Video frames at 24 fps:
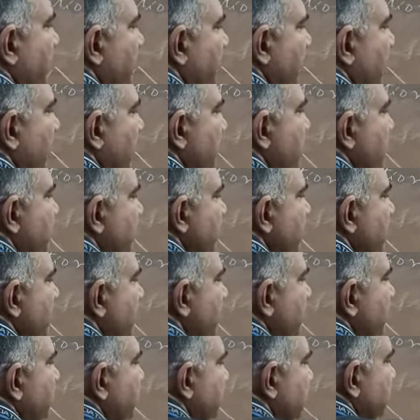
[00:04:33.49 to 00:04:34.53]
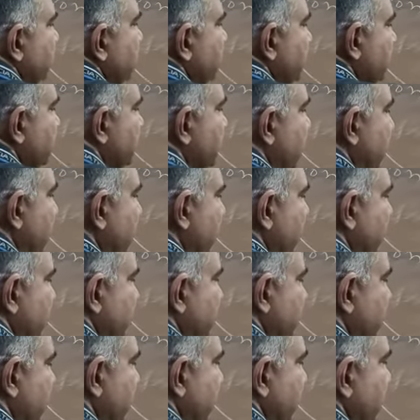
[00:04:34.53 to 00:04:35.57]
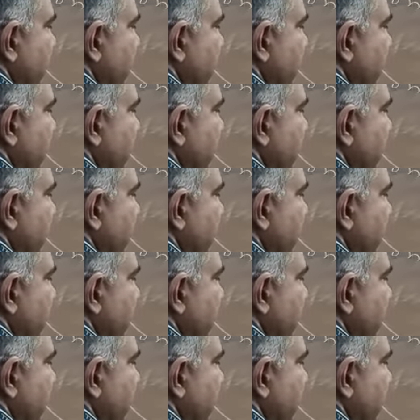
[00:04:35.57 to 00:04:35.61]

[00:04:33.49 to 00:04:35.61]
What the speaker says: a beam of sunlight, say